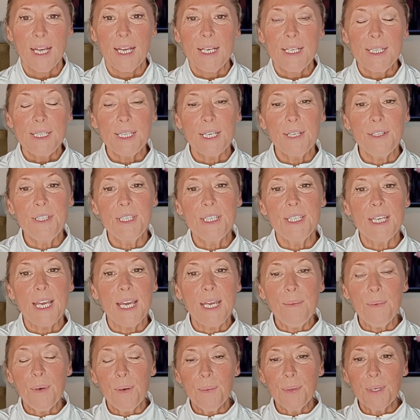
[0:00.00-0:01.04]
So
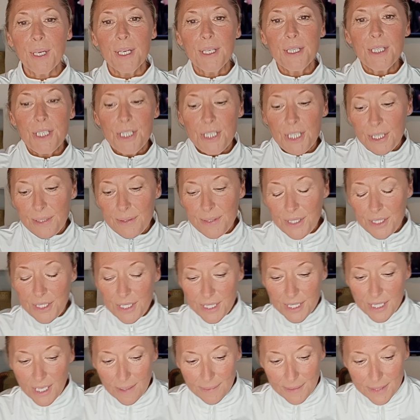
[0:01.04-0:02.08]
today what we're going to do is
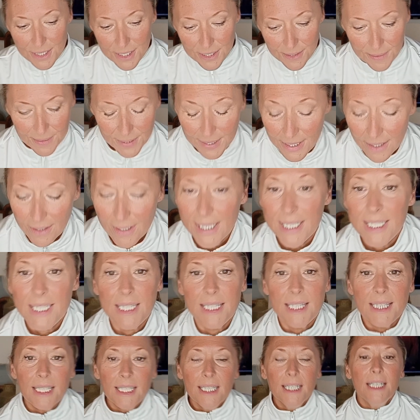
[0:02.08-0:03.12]
just come into a
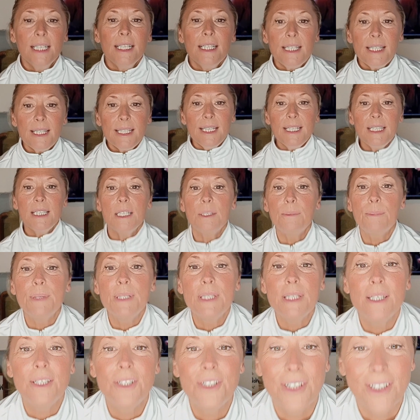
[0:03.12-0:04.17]
nice seated
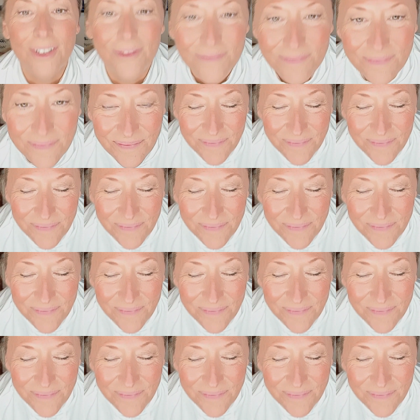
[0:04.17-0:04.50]
position.